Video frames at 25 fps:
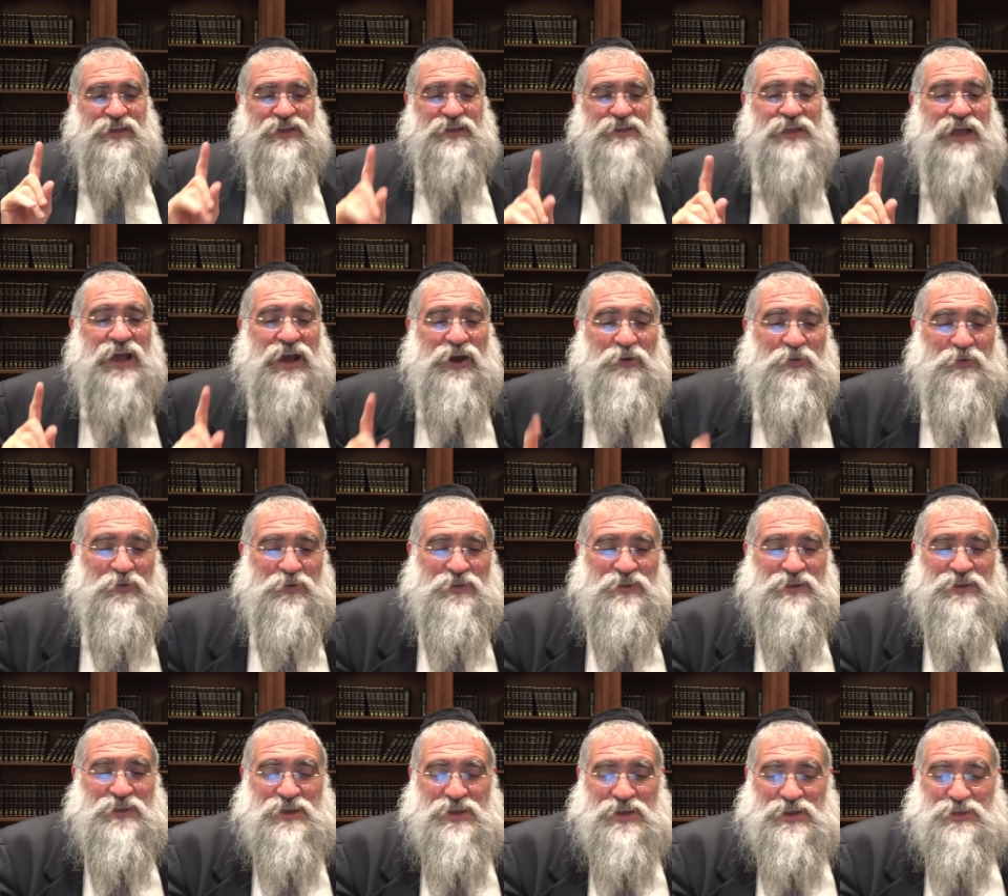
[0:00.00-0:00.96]
Now,
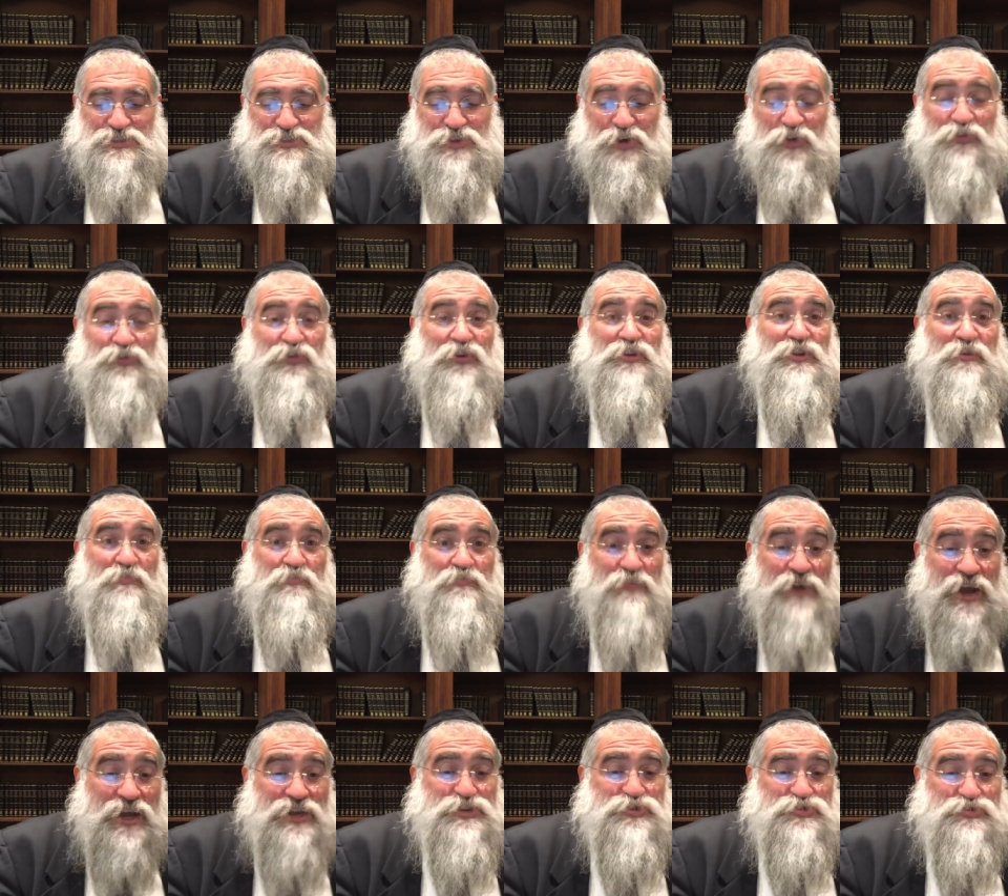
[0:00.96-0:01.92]
so from the
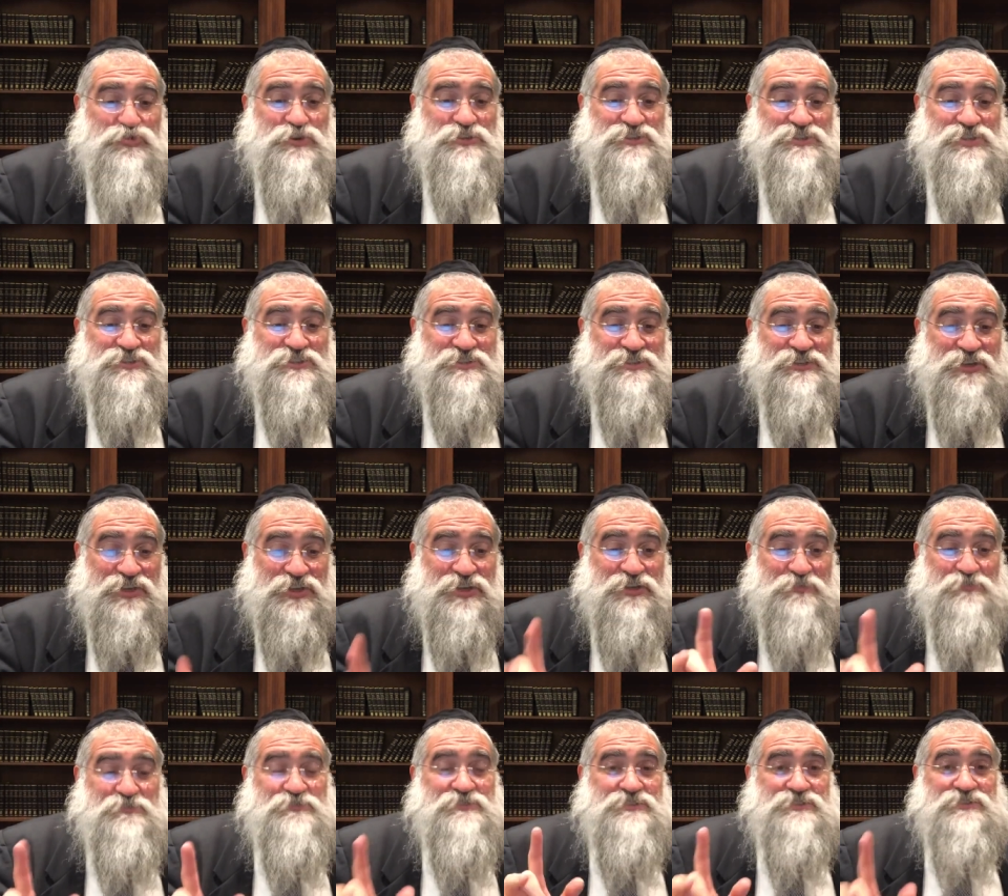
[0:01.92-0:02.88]
Medrash, it
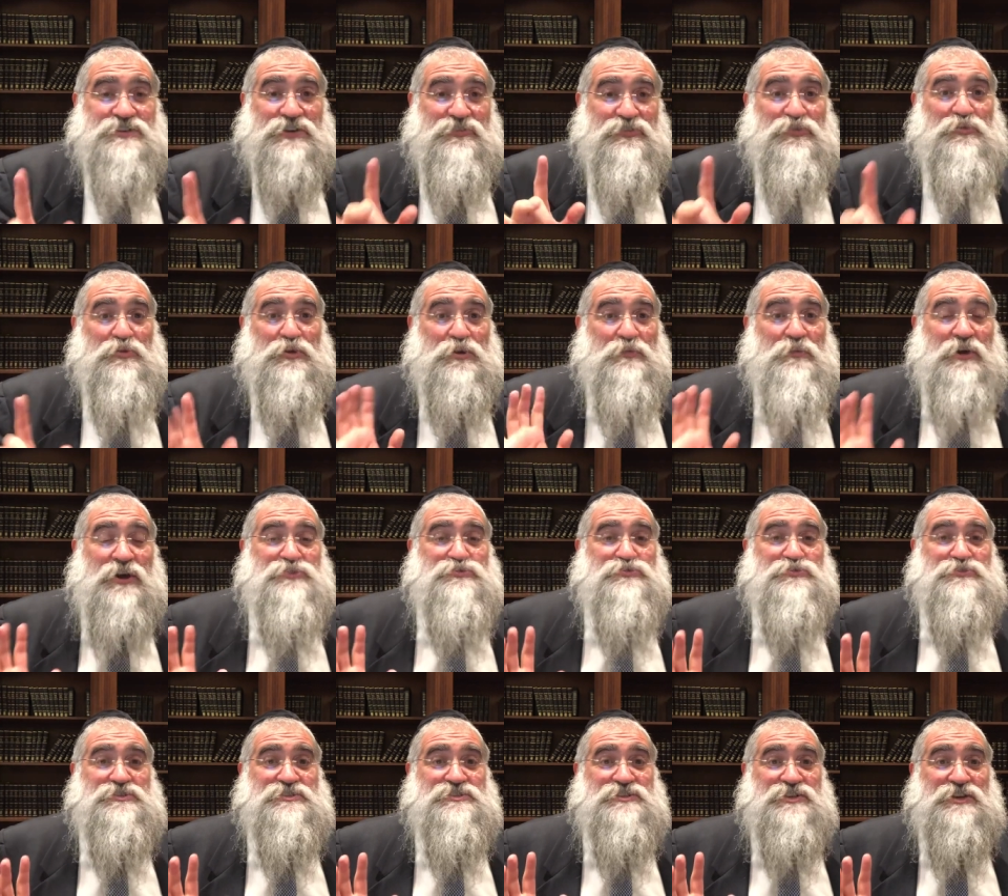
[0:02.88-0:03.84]
seems, from the
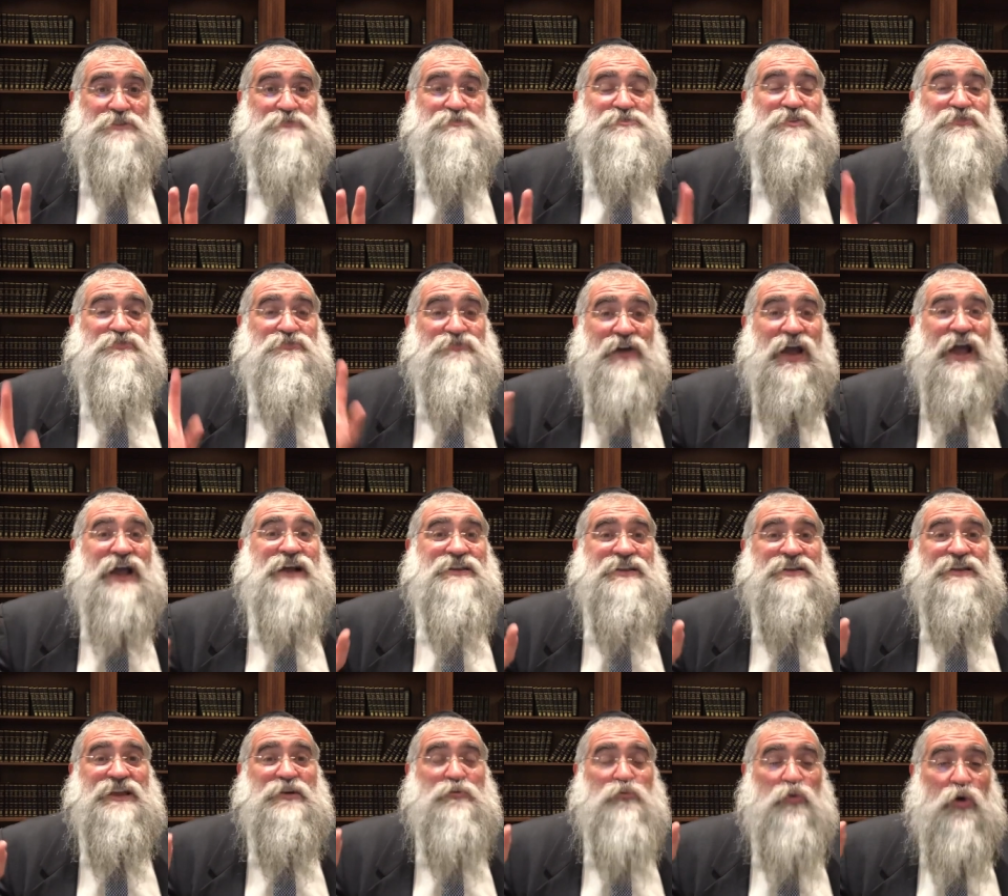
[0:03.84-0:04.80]
Medrash, it seems, the fact
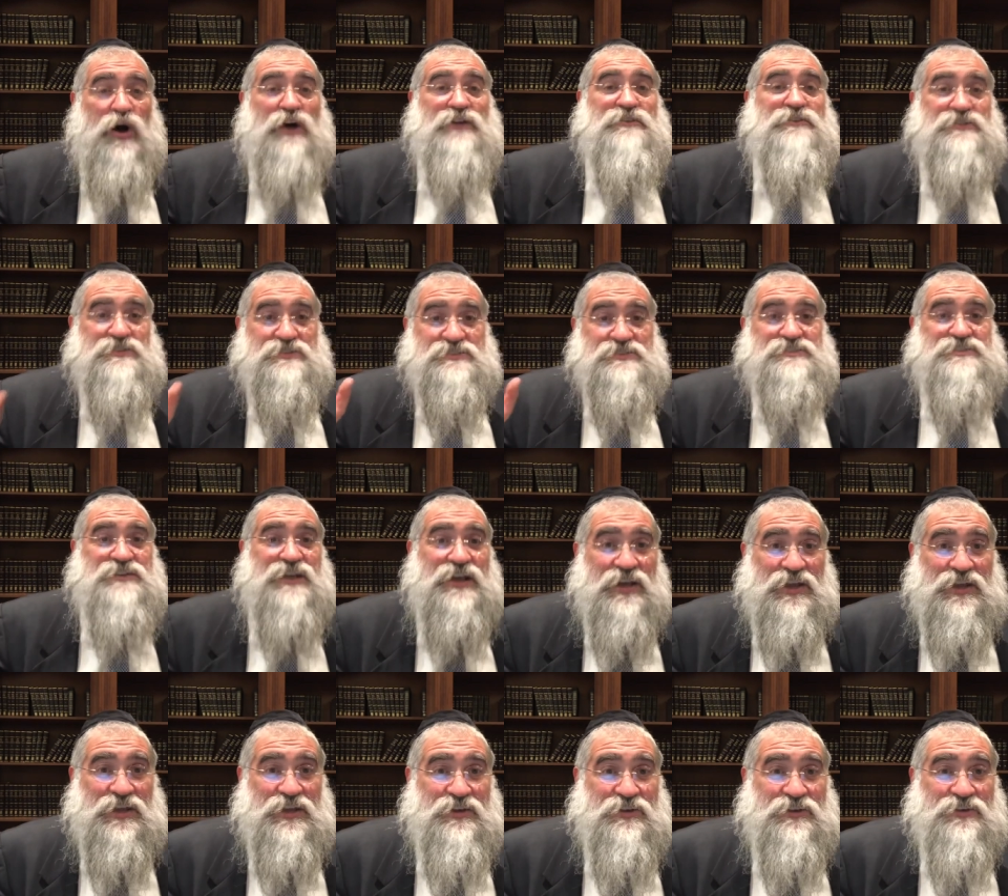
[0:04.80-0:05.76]
that they wanted to
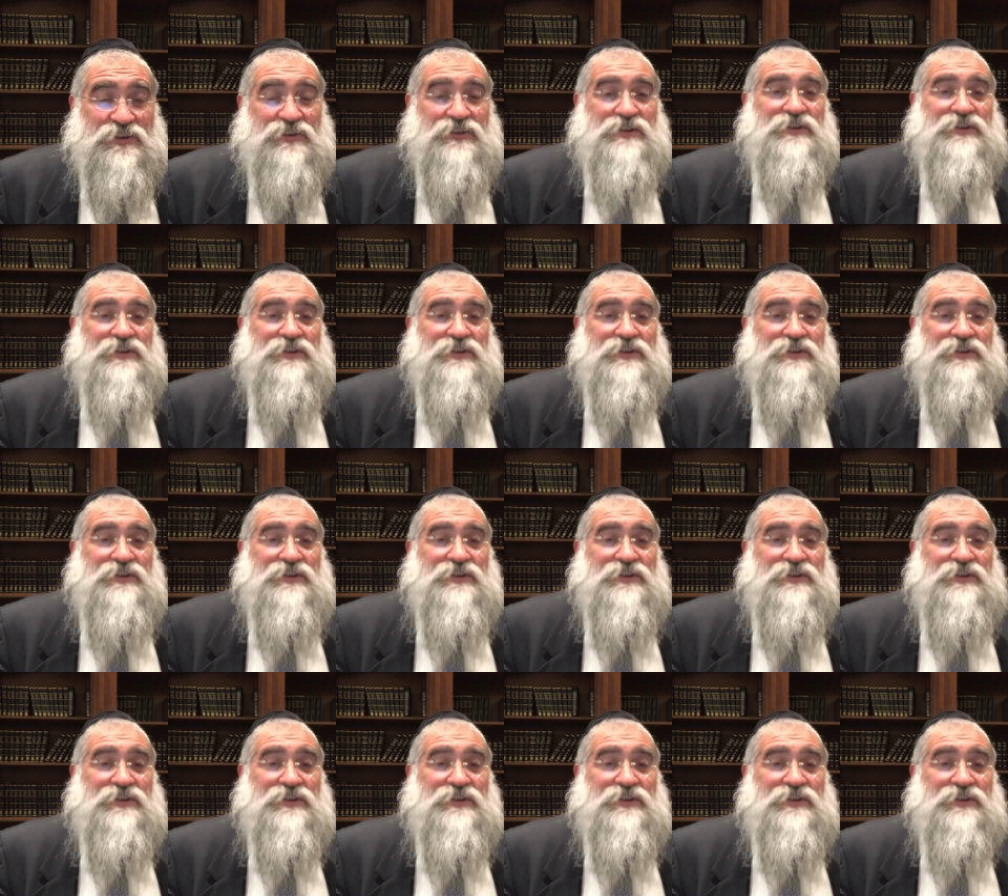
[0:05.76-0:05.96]
stay